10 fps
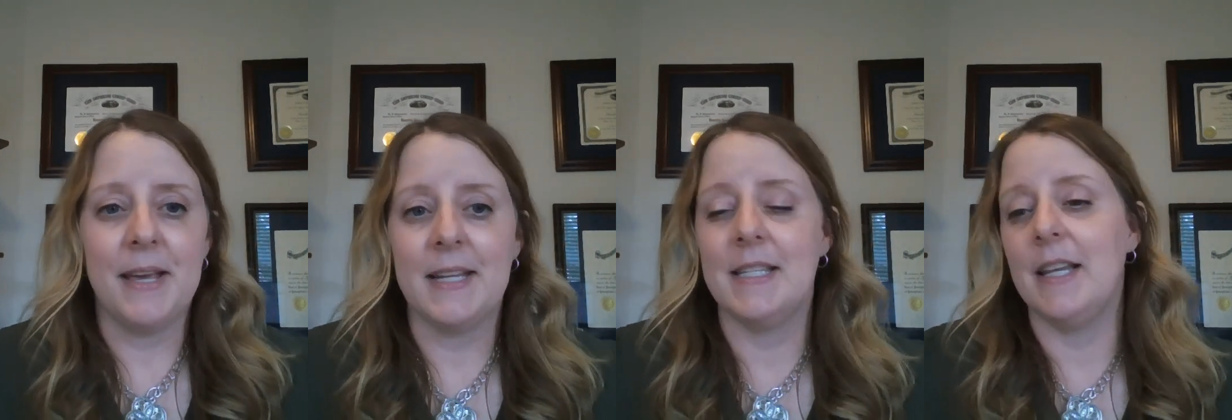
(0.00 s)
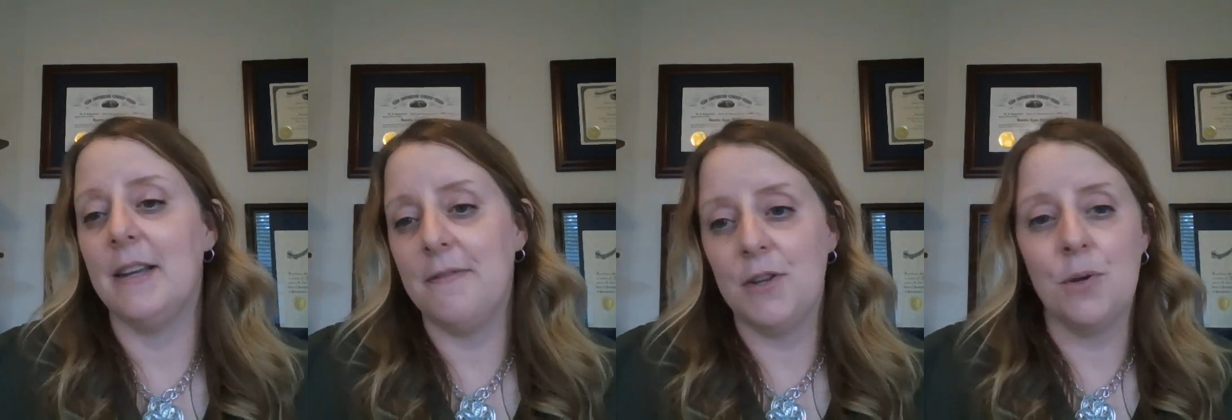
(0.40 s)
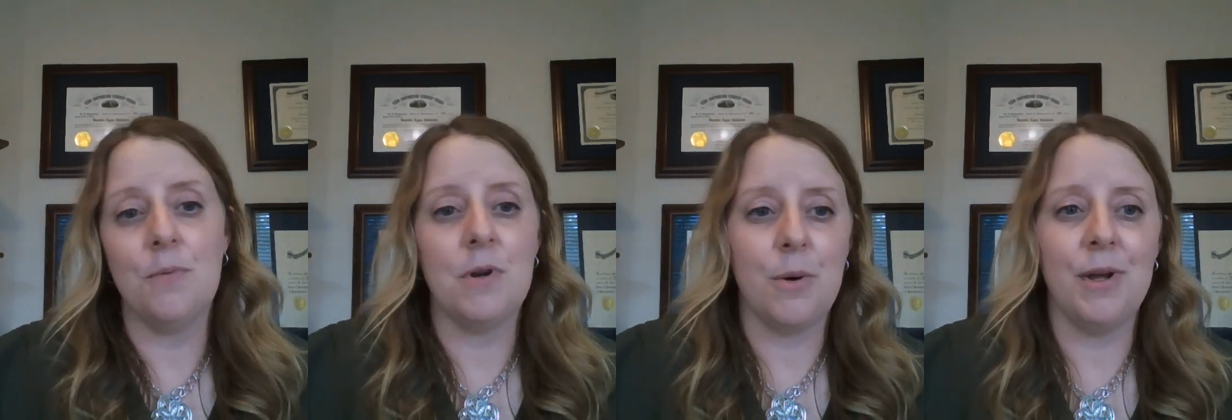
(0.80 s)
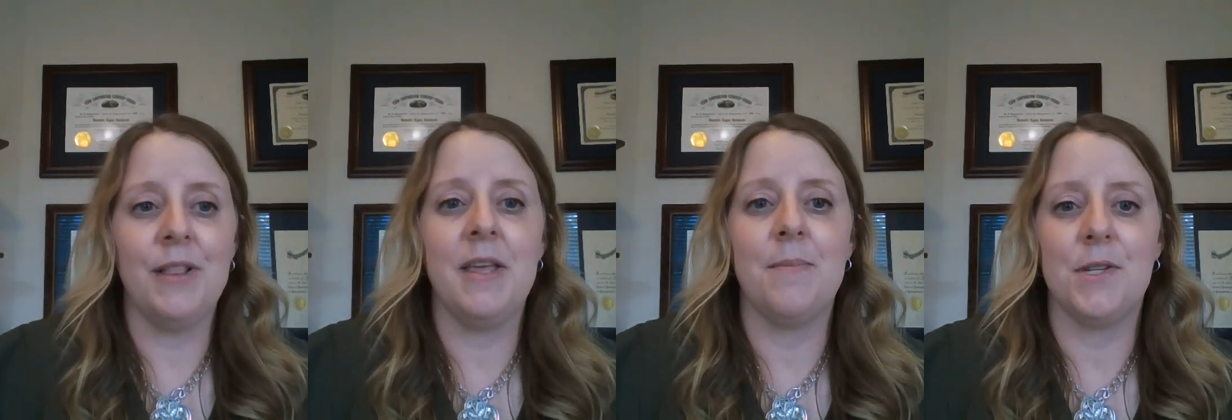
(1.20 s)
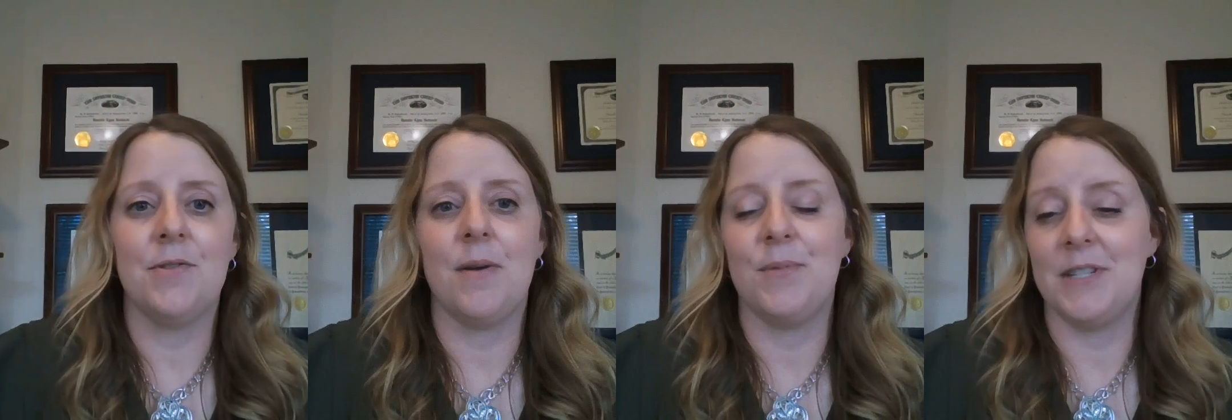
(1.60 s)
Because if you knowingly
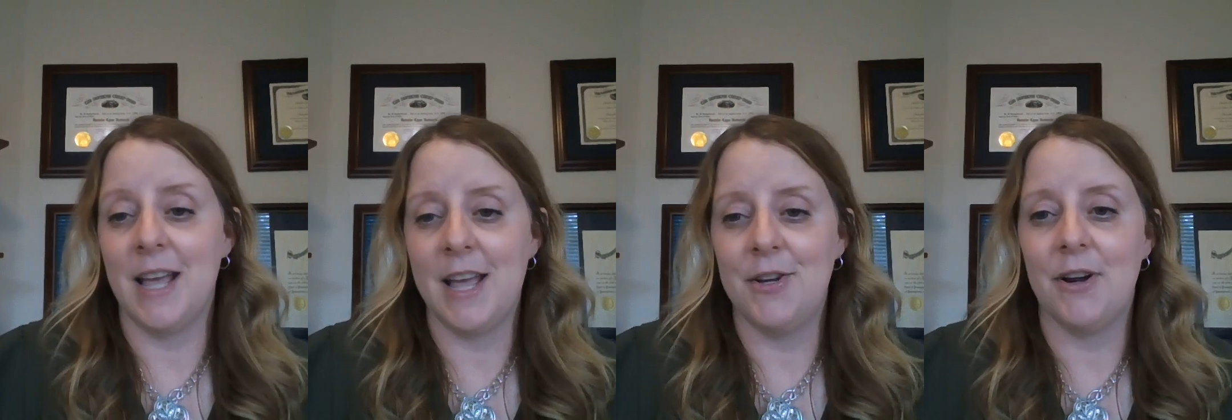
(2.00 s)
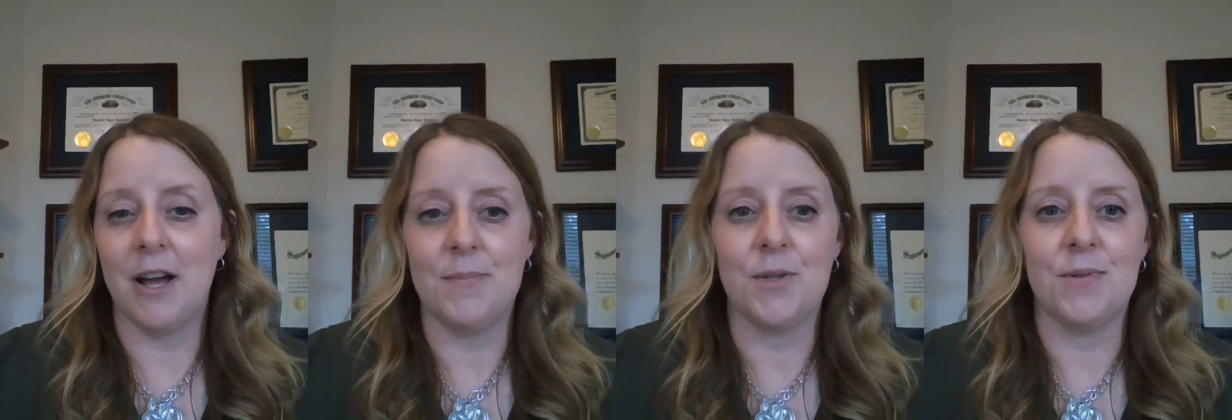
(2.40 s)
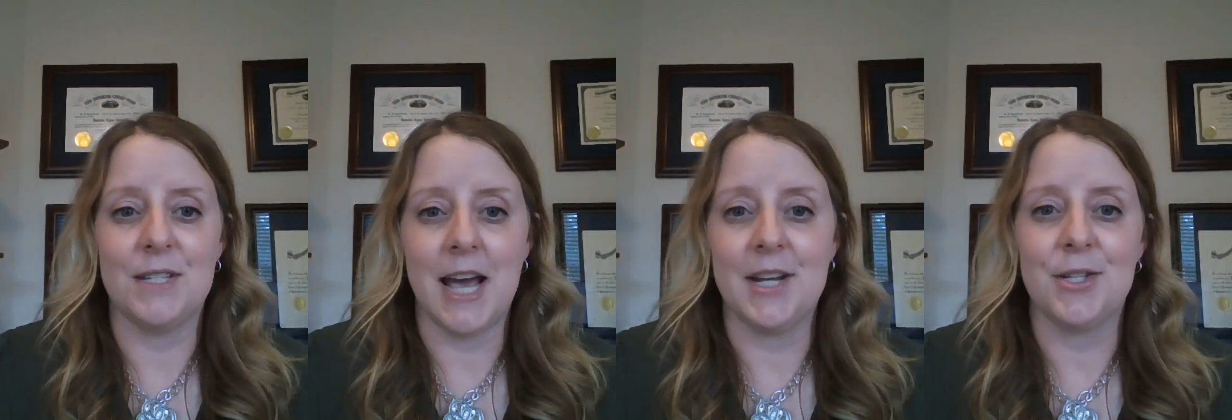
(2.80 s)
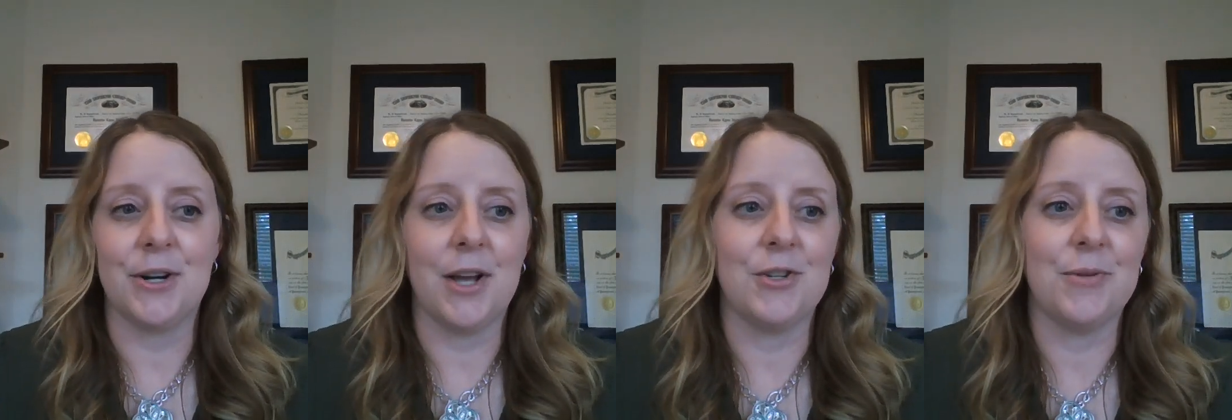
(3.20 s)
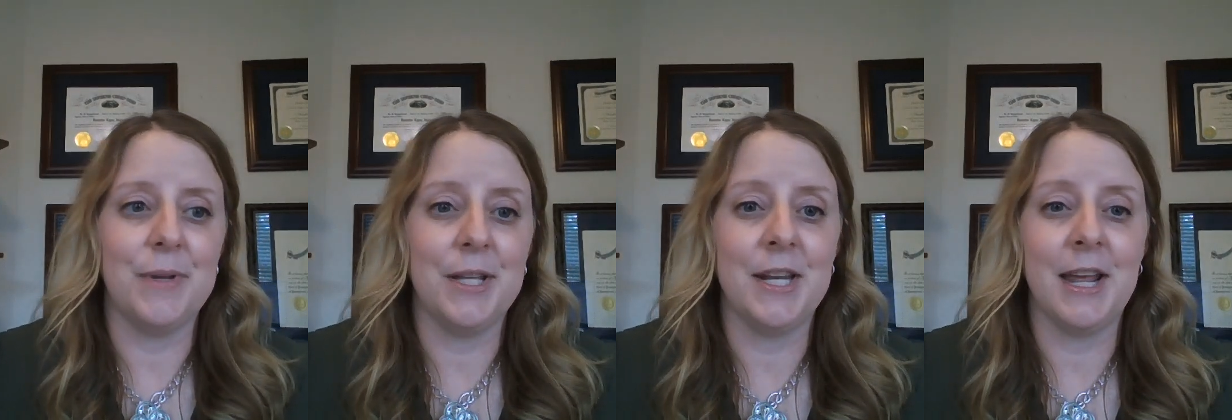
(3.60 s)
misrepresent your HUBZone status or
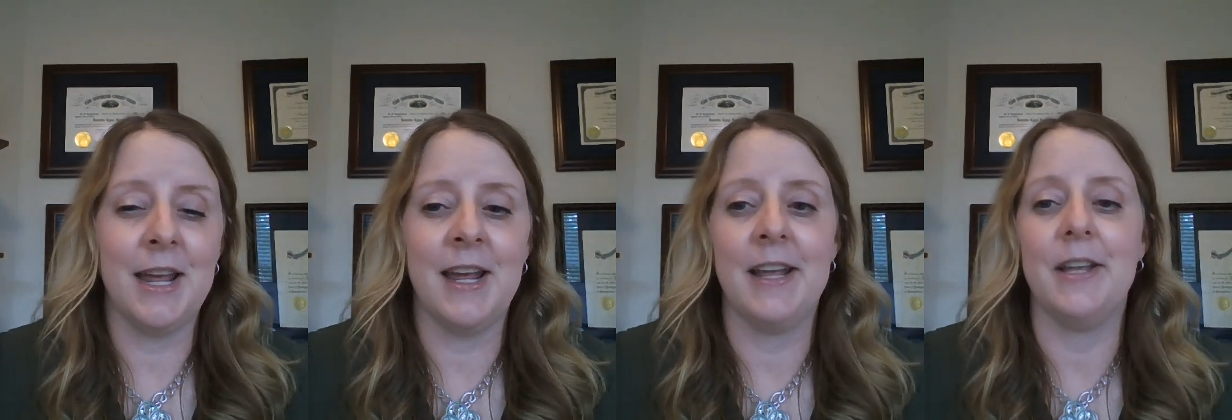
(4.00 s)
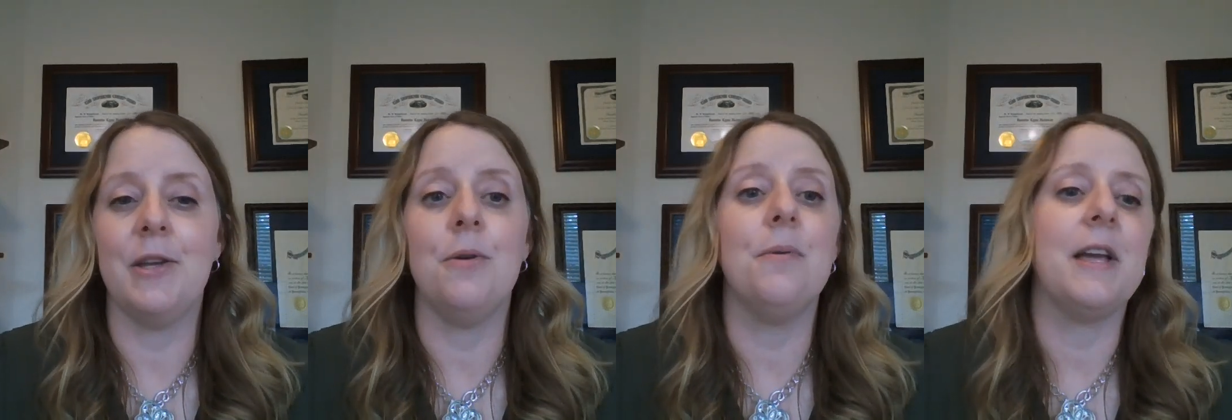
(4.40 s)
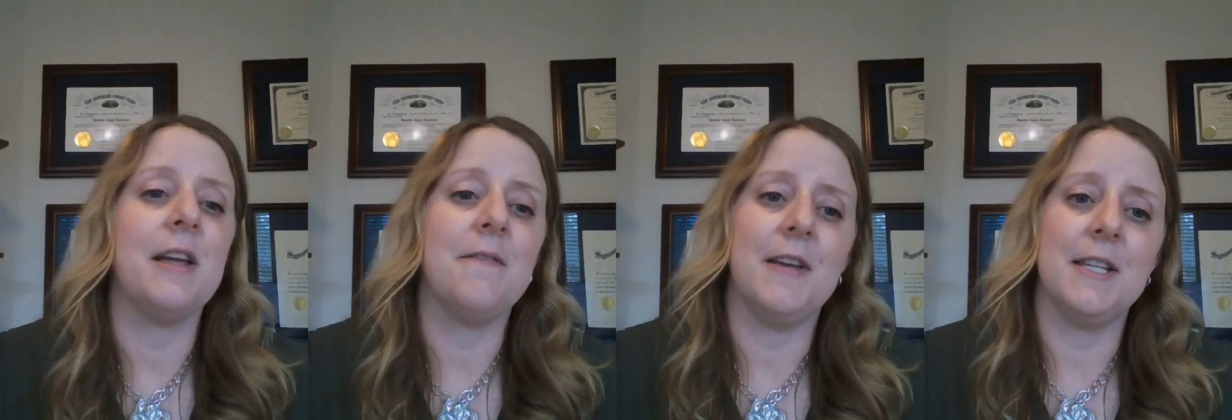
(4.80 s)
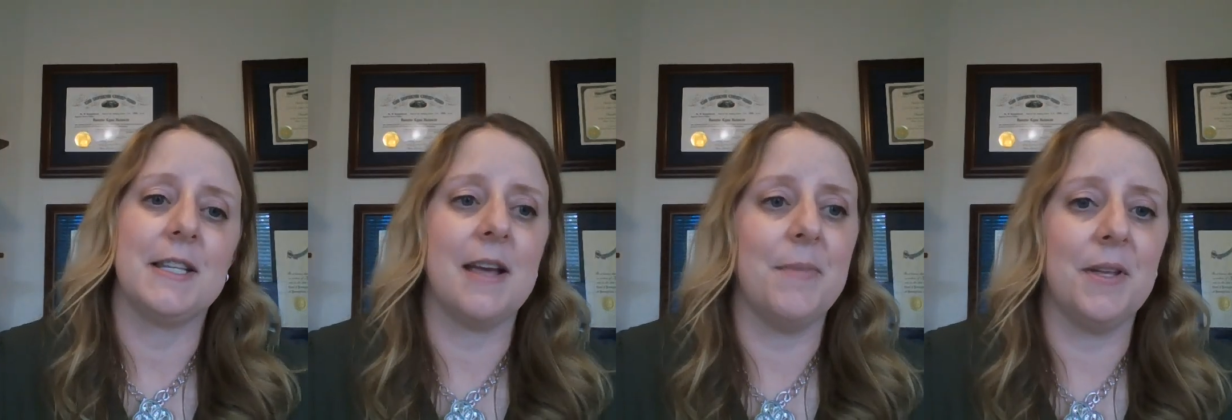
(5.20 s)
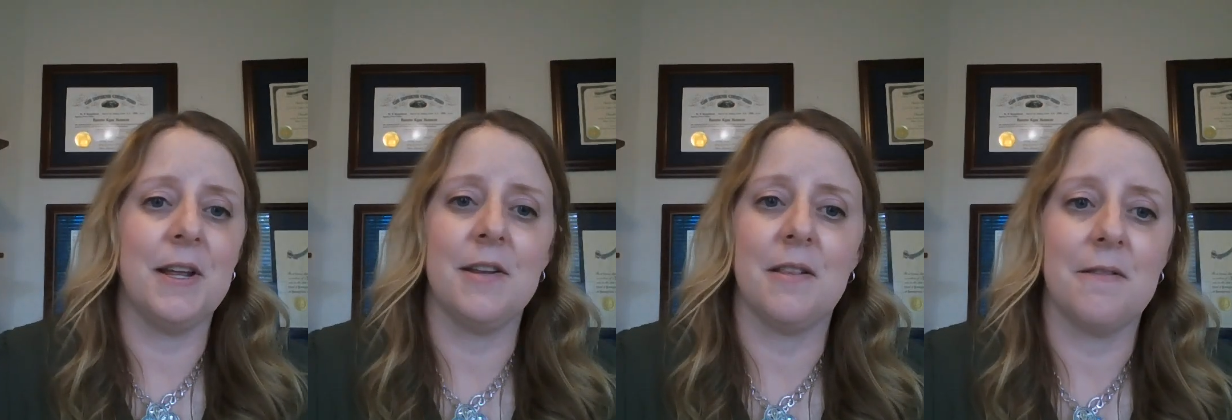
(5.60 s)
eligibility, you can face
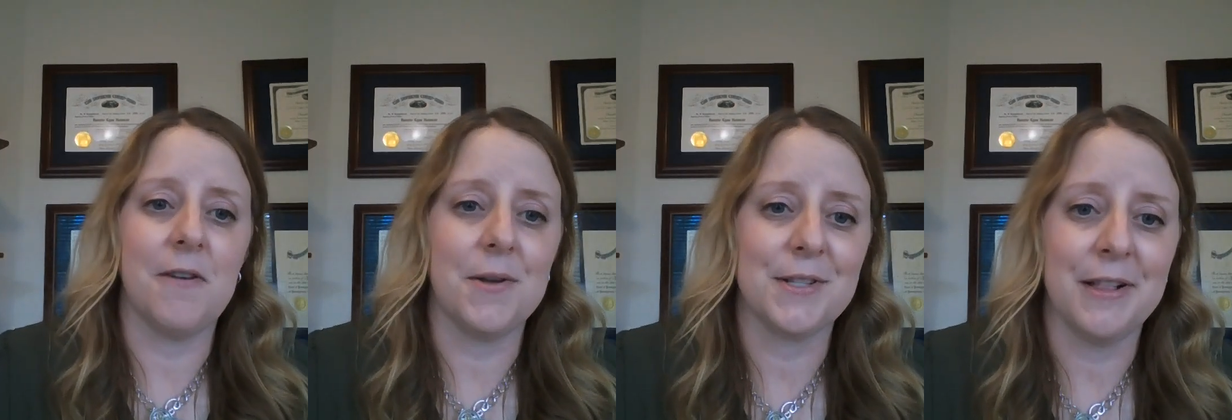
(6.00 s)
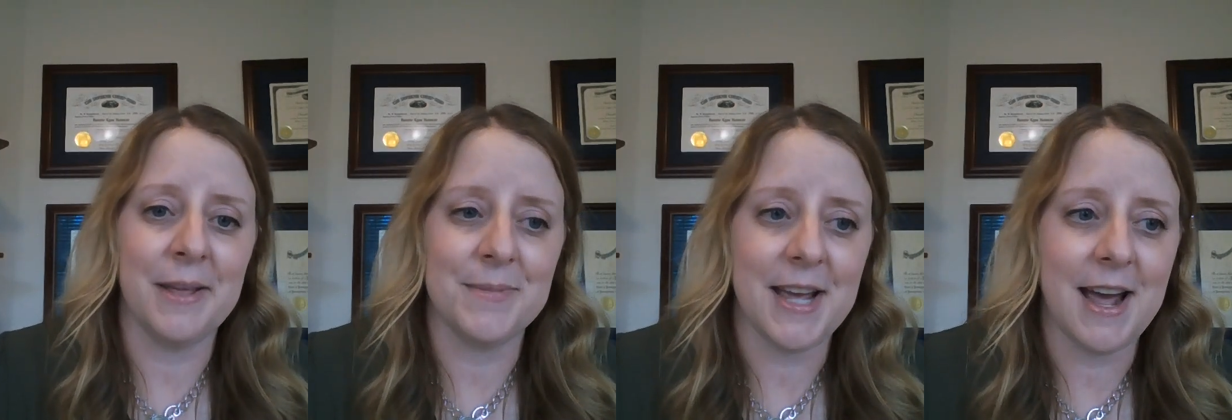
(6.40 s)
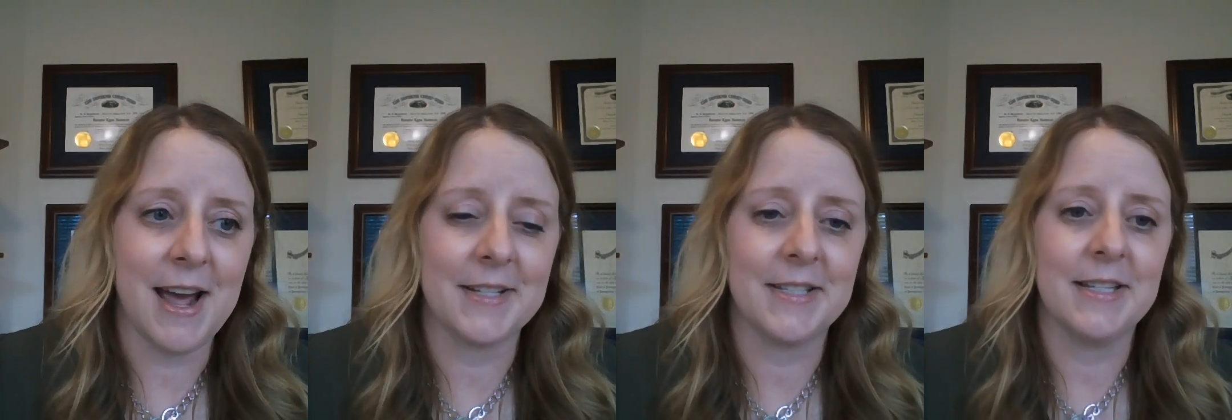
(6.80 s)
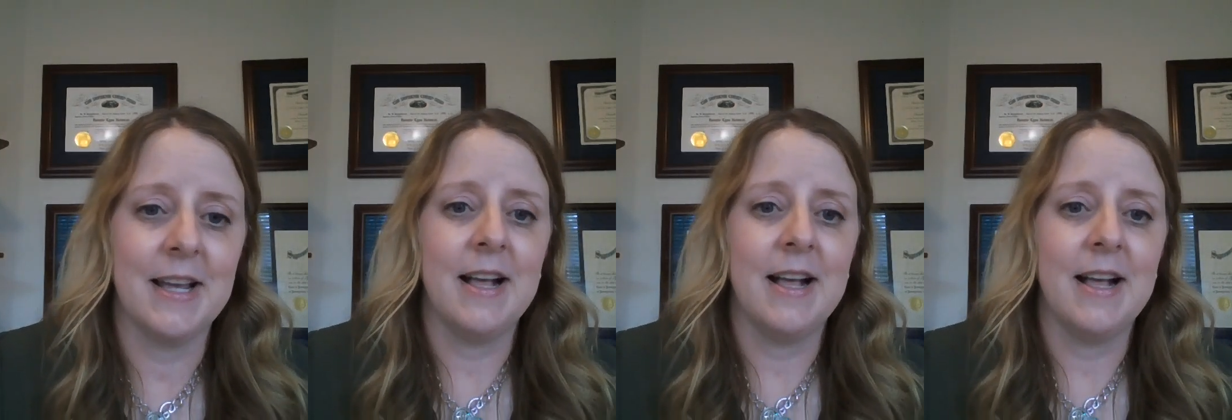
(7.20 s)
liability under the False Claims Act,